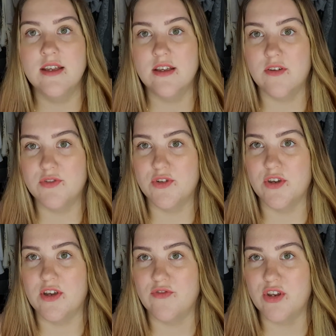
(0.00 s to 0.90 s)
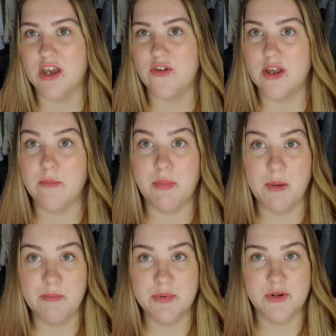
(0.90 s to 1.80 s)
I have to reiterate
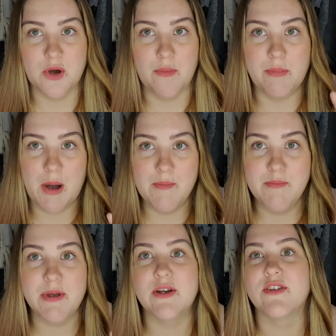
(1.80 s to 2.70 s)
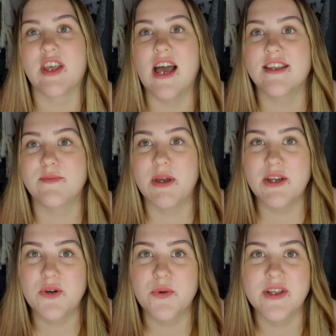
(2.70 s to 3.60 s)
bump, not bum, because I asked
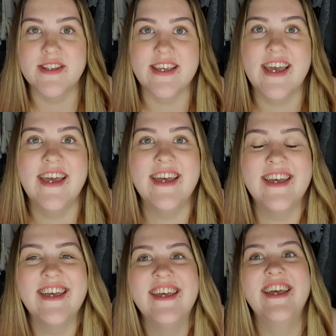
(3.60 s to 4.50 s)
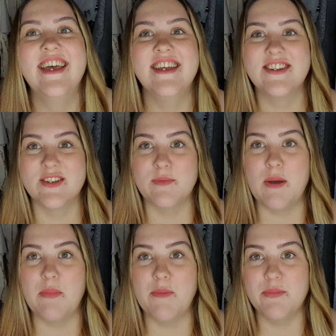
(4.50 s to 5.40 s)
Michael one day, does my
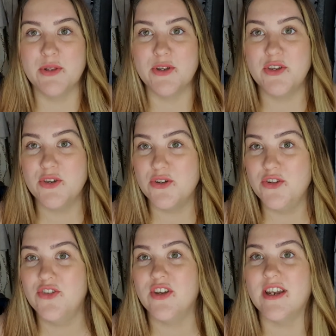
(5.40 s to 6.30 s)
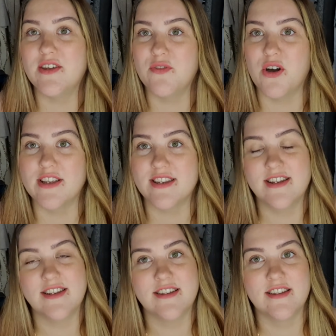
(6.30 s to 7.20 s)
bump look huge? And he thought I
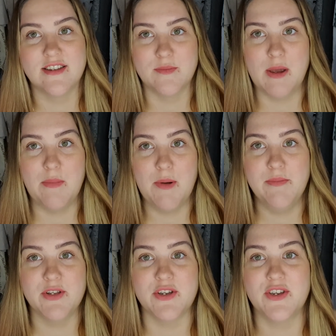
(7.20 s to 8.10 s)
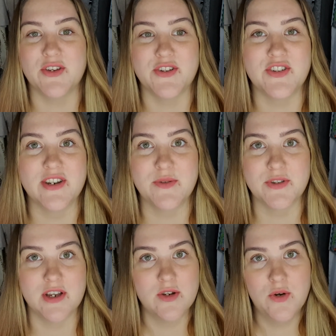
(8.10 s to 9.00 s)
said, does my bum look huge? And he was
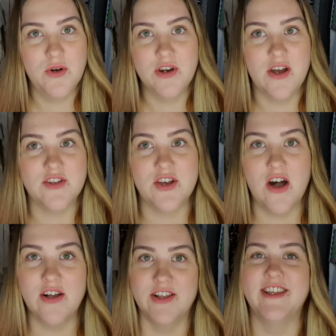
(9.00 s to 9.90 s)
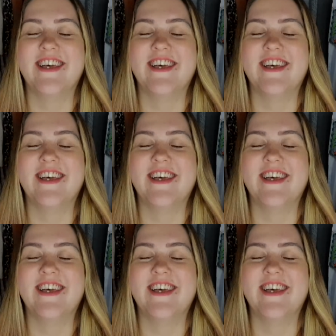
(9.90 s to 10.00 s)
like, no, not at all.